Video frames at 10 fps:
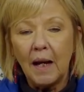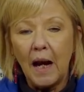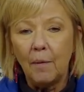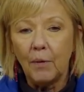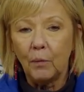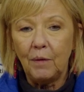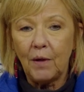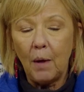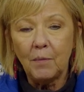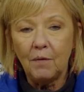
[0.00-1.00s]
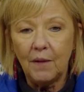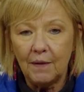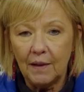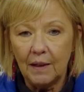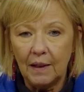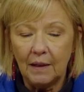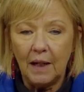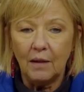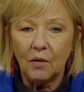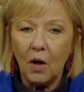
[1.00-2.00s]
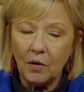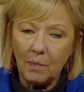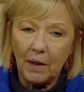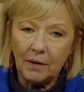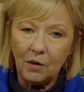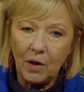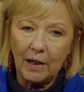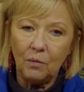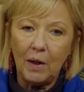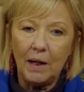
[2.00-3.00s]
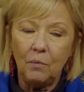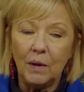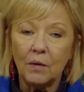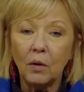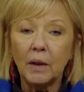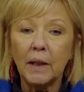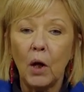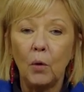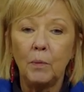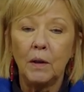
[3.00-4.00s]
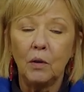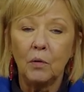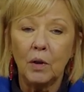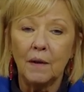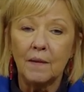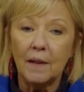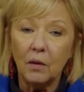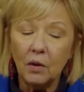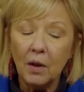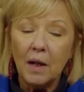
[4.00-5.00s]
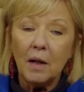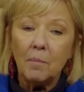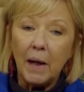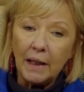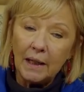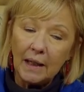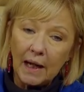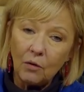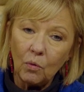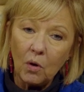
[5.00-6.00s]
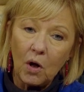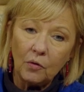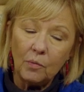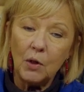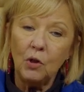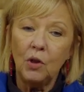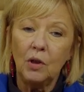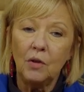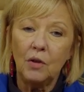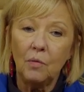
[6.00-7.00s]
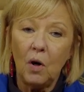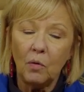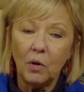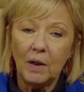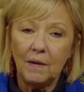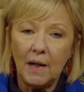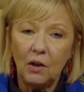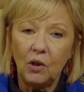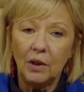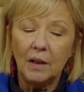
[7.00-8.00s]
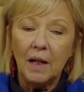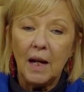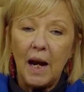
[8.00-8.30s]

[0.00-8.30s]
that we've come to visit and talked about the United Way, we certainly hope that you'll consider making an annual contribution to our organization.